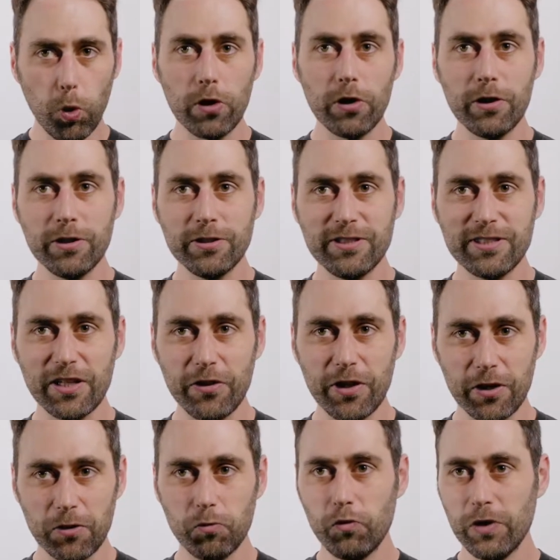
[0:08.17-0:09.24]
words
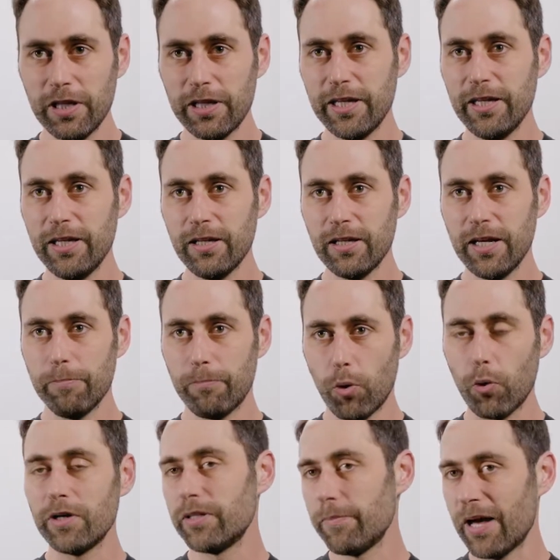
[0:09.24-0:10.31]
that are really
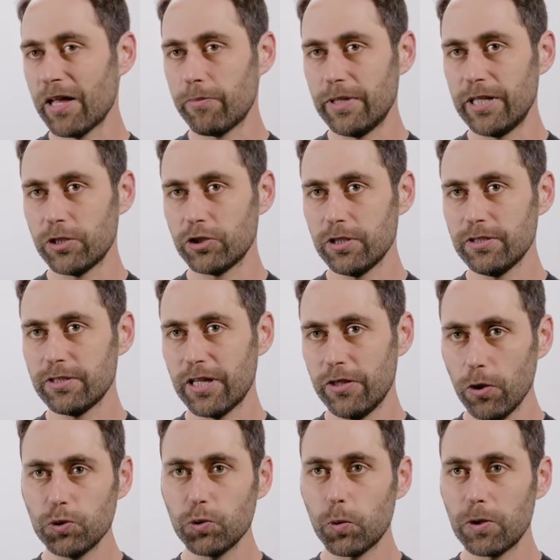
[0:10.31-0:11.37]
important to mathematicians,
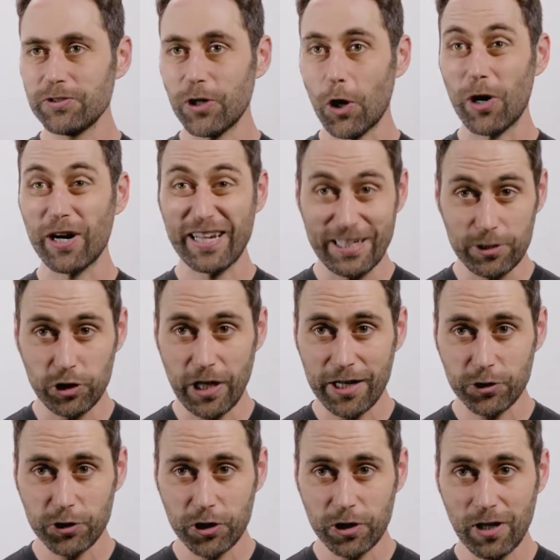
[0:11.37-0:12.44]
and those words are
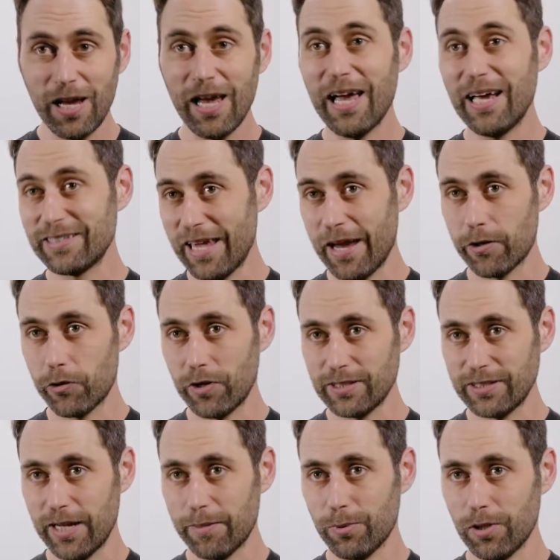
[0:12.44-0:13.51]
conjecture and
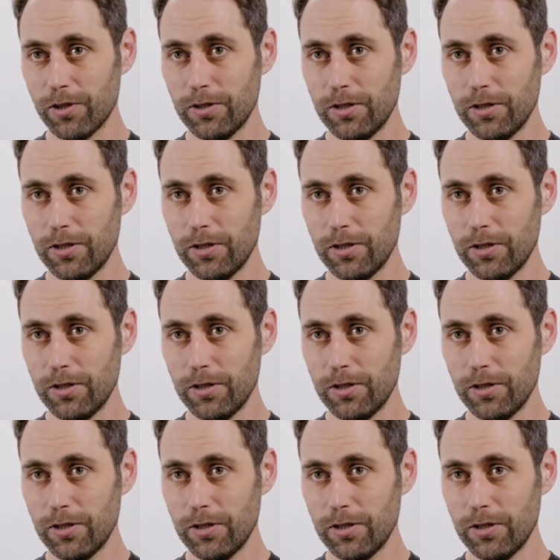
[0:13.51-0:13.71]
counterexample.